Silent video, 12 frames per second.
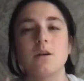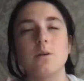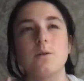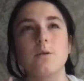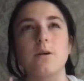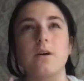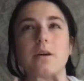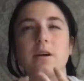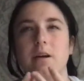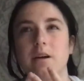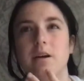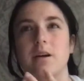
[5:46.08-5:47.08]

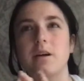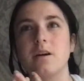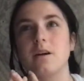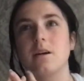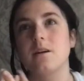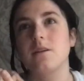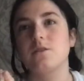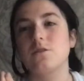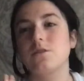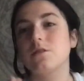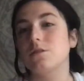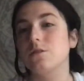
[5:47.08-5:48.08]
or
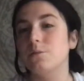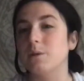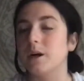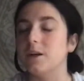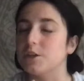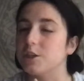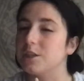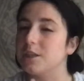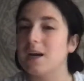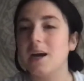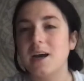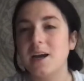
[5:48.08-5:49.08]
too much
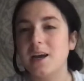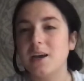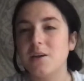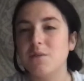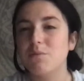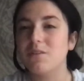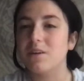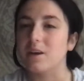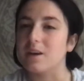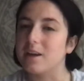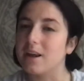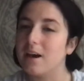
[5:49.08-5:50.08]
time
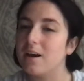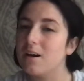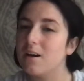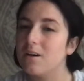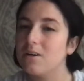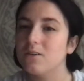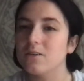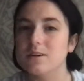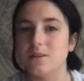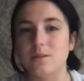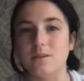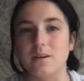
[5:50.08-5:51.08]
taken out,
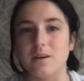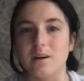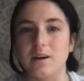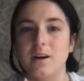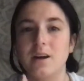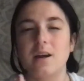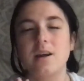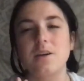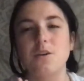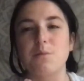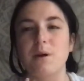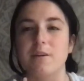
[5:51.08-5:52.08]
or
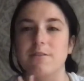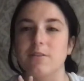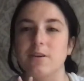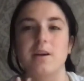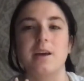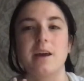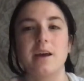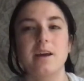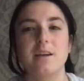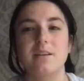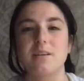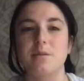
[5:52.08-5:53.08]
you might
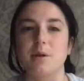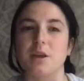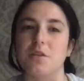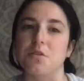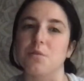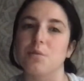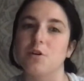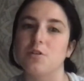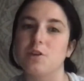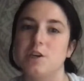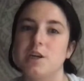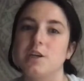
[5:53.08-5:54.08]
forget to make the small
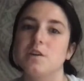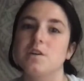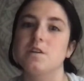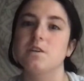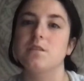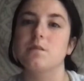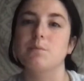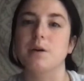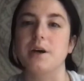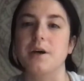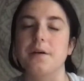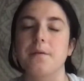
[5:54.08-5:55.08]
changes,
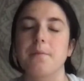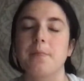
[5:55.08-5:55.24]
but